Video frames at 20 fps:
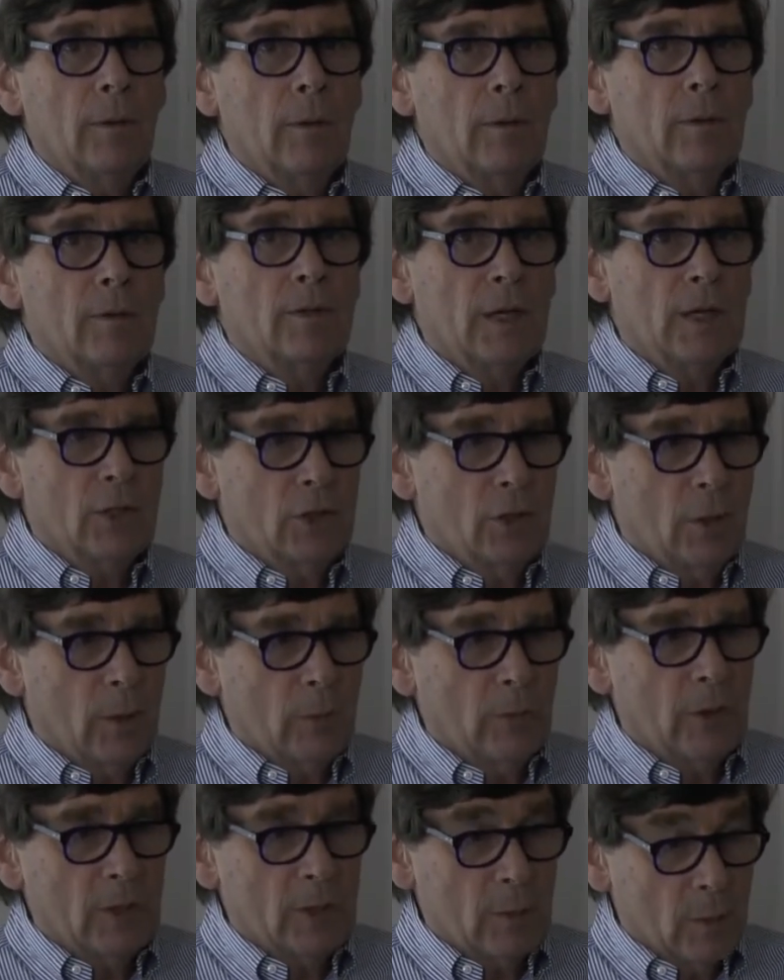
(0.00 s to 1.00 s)

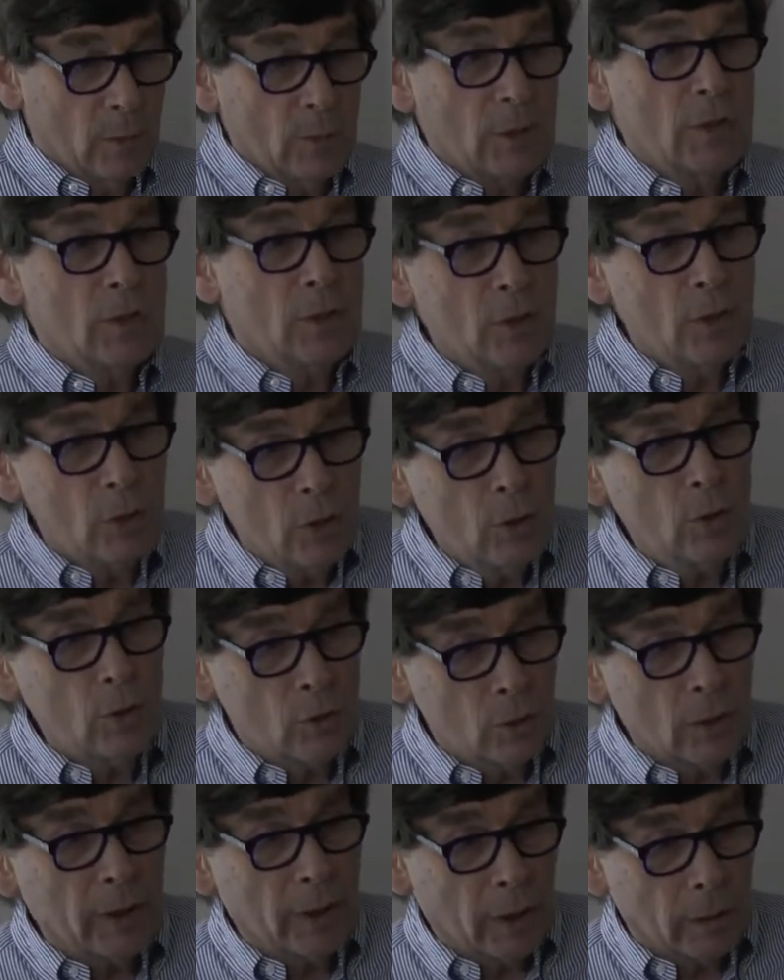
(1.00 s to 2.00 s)
dextroamphetamine, which is the
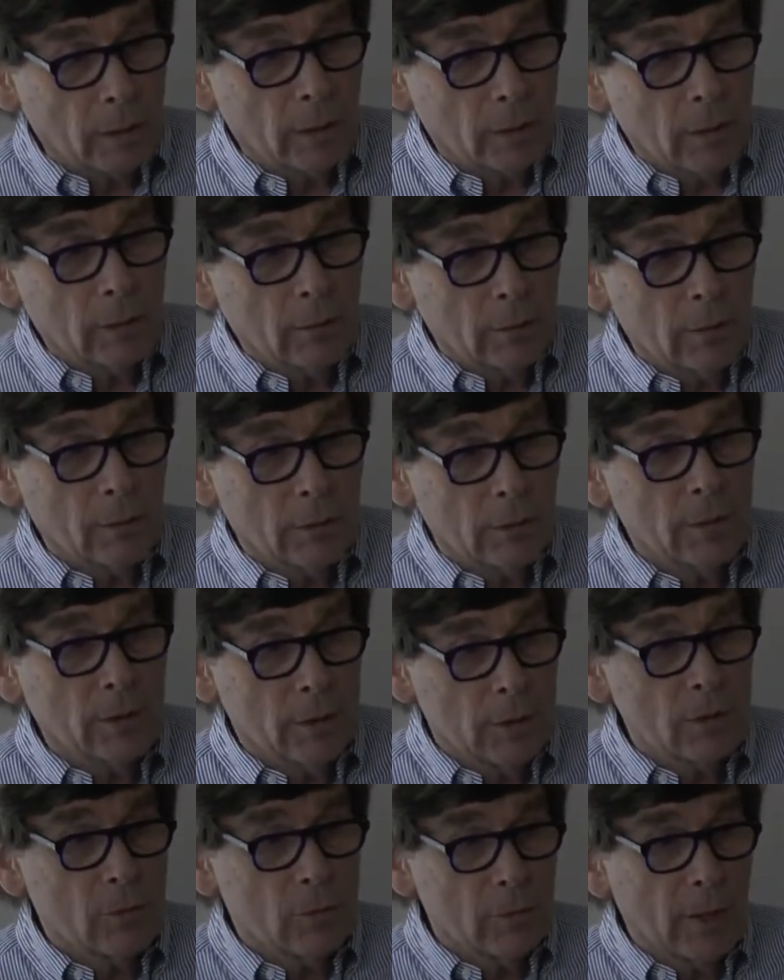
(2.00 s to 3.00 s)
usual gunk
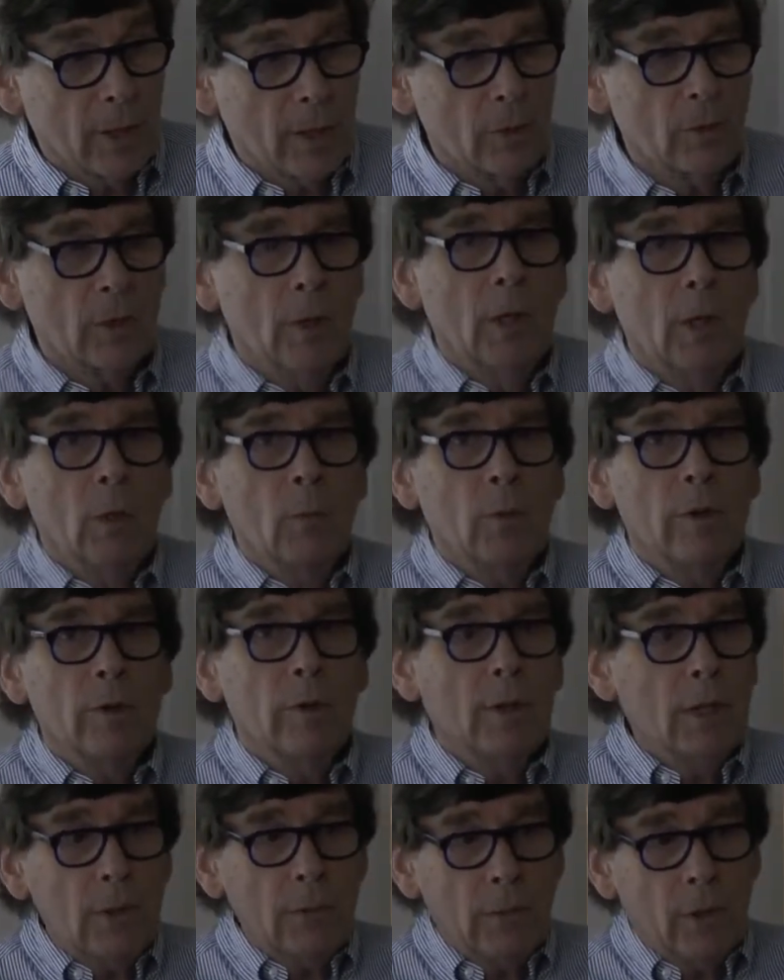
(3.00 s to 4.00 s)
that is around, with
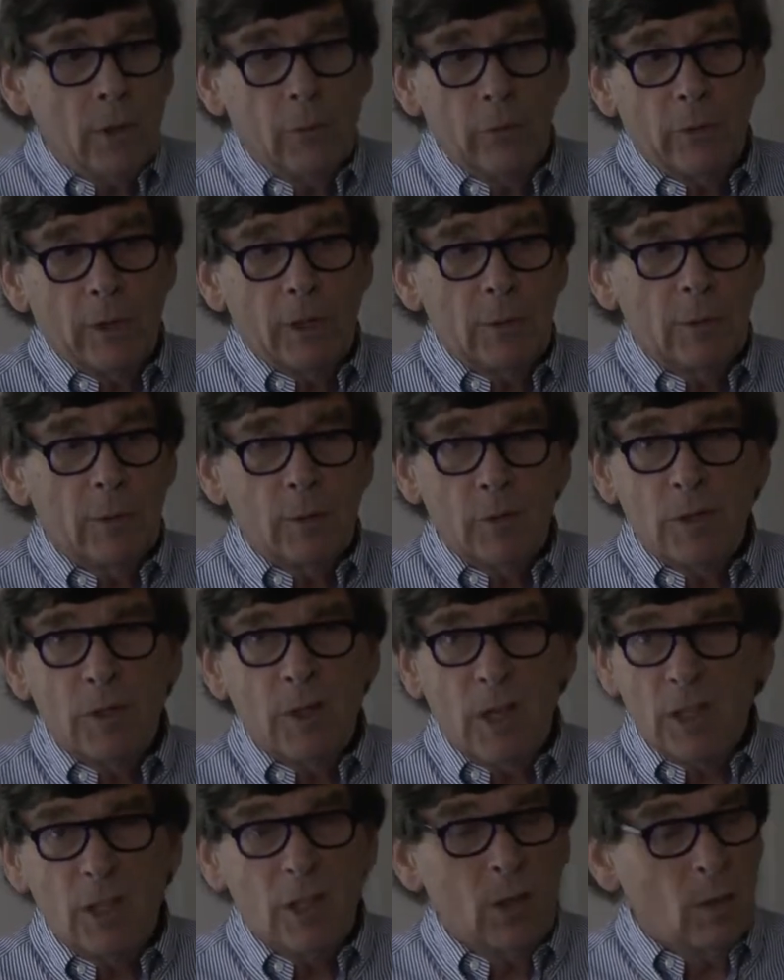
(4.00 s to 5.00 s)
levoamphetamine, which
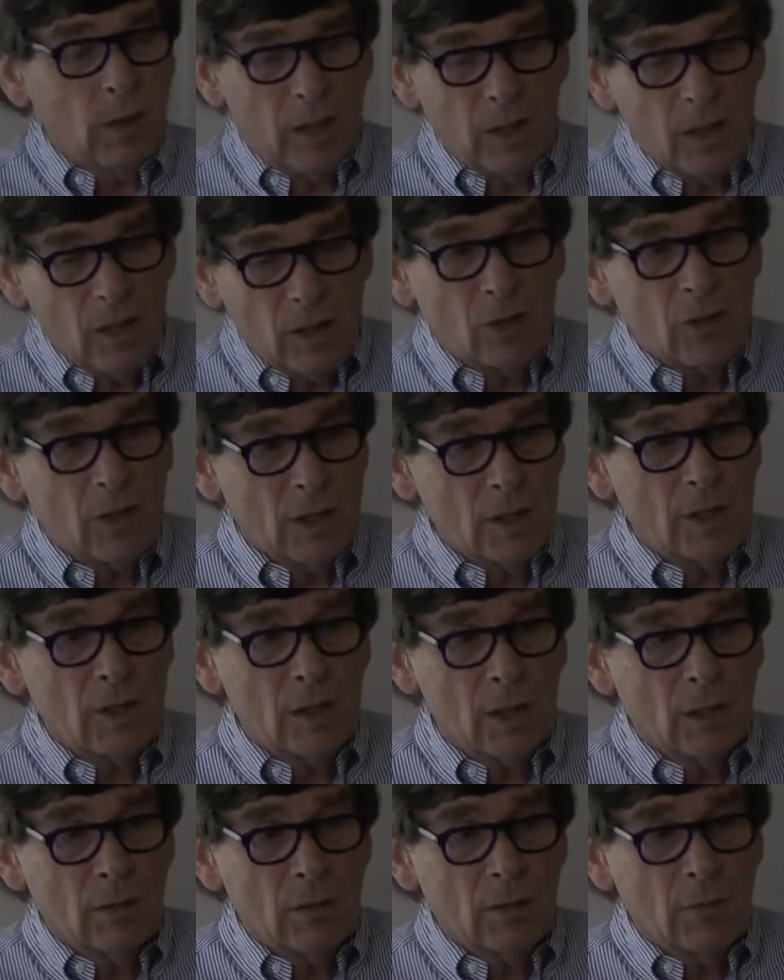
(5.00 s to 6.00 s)
is actually quite an
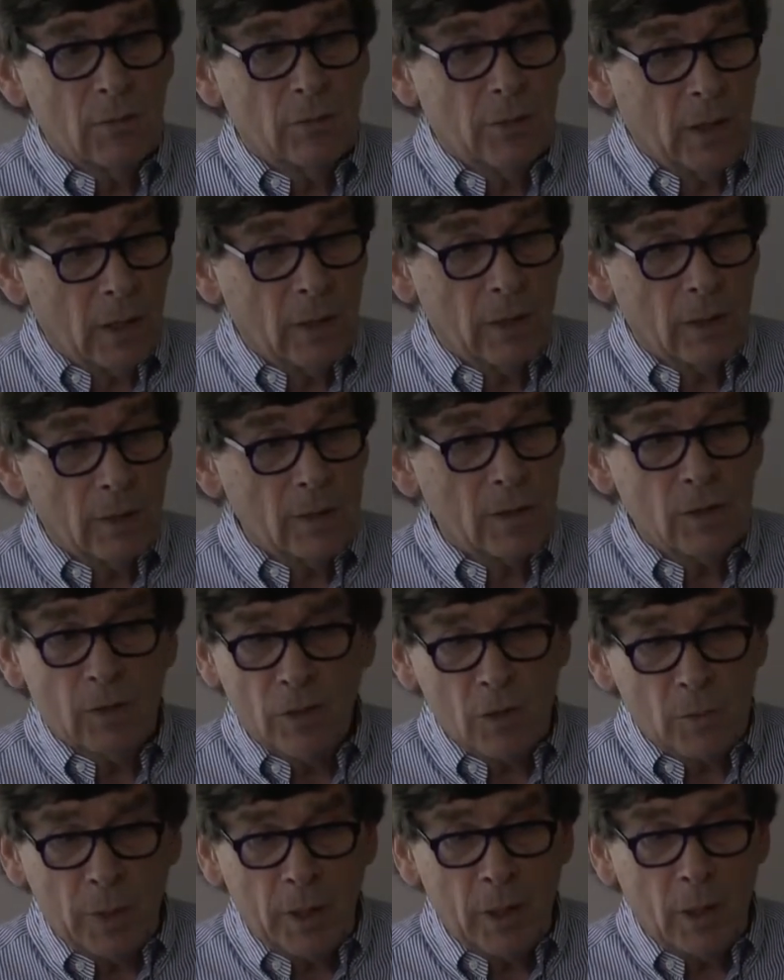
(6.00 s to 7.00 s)
interesting variant. It's
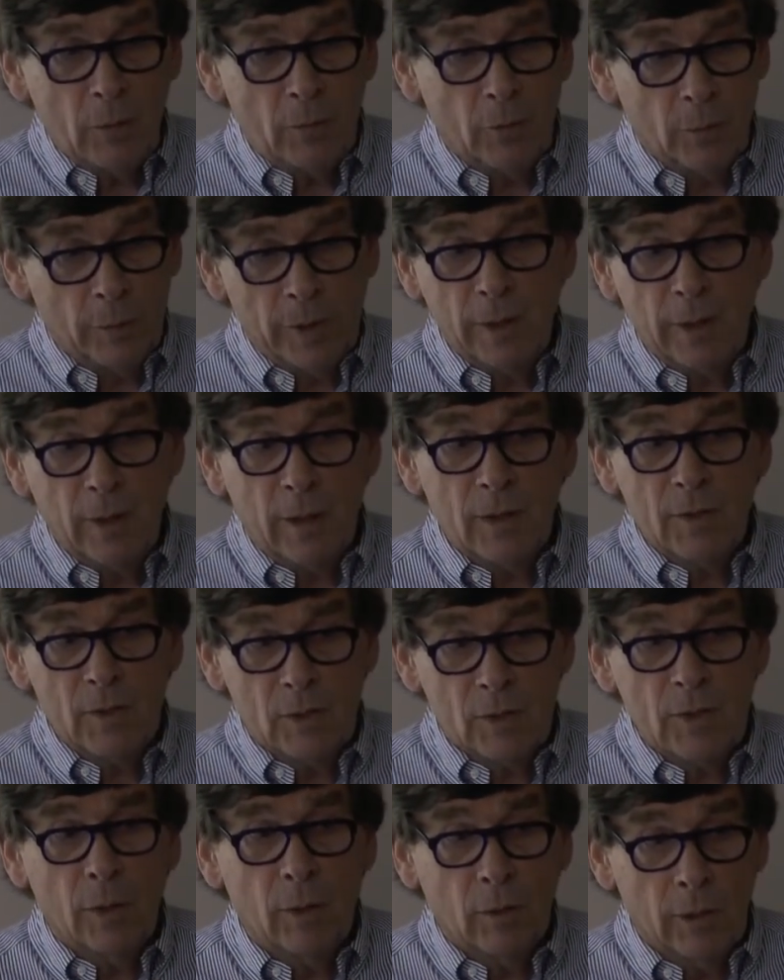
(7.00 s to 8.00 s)
not as powerful, but it
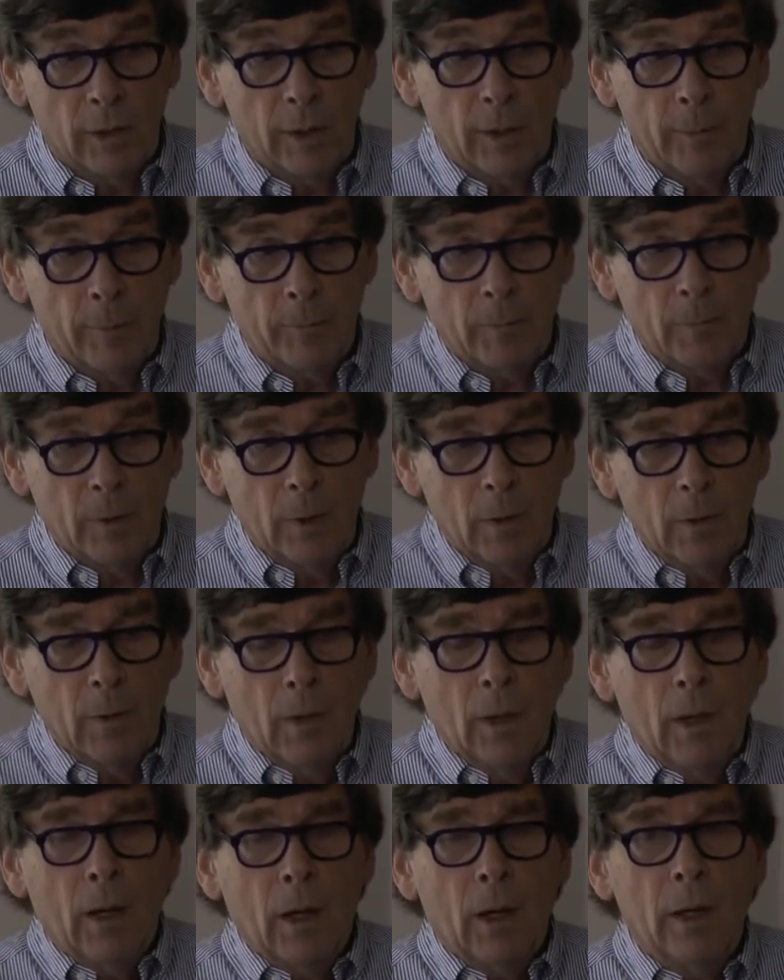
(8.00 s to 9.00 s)
lasts longer.
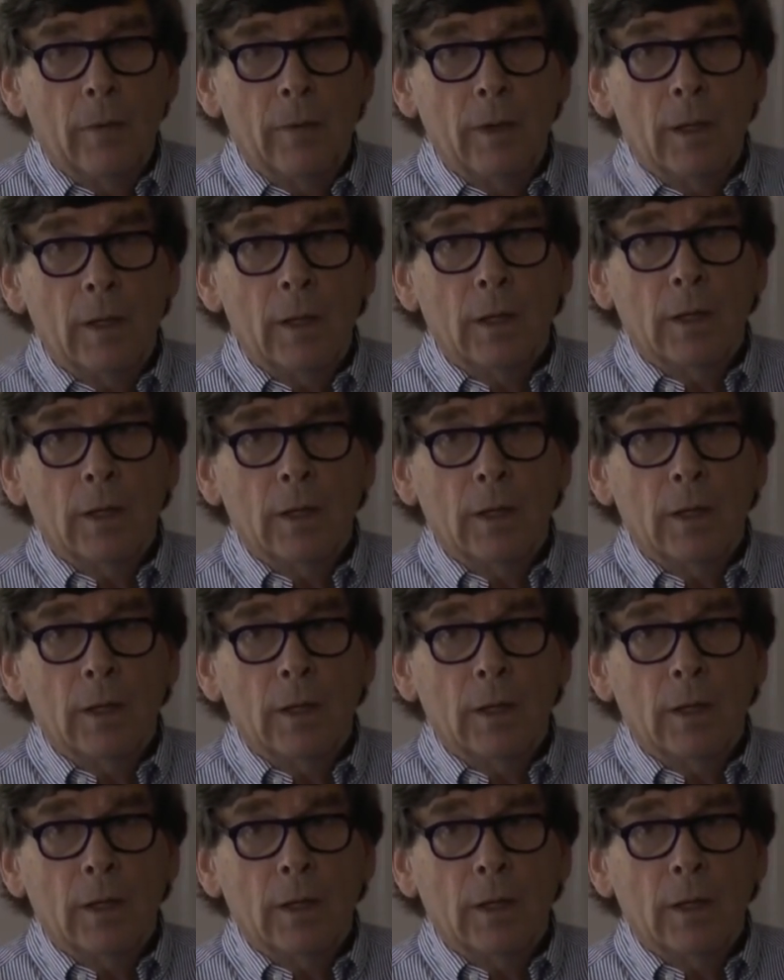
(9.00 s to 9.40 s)
And then it